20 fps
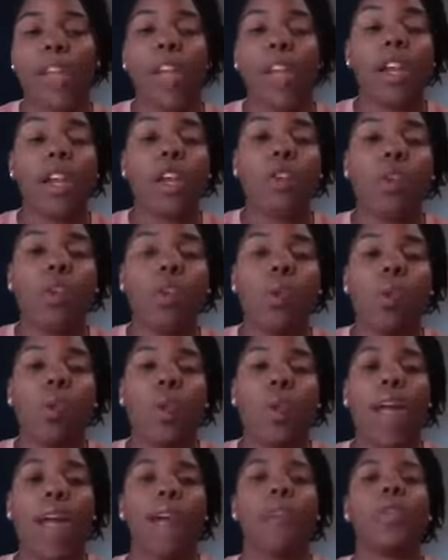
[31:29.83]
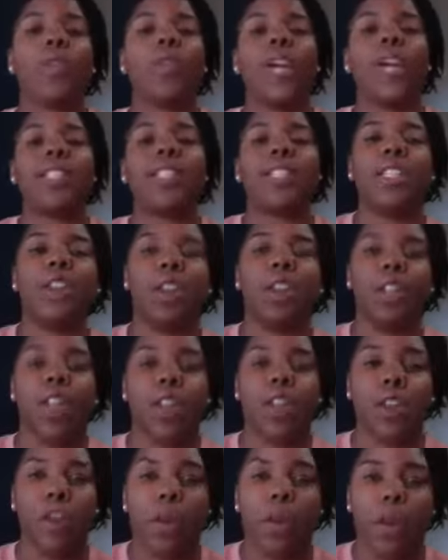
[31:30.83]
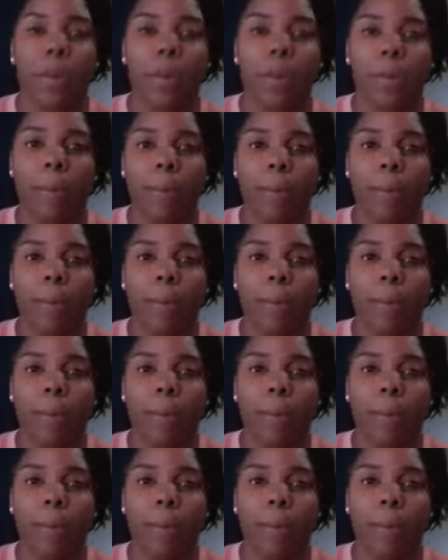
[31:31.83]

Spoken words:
They're gonna do whatever they see their leader doing.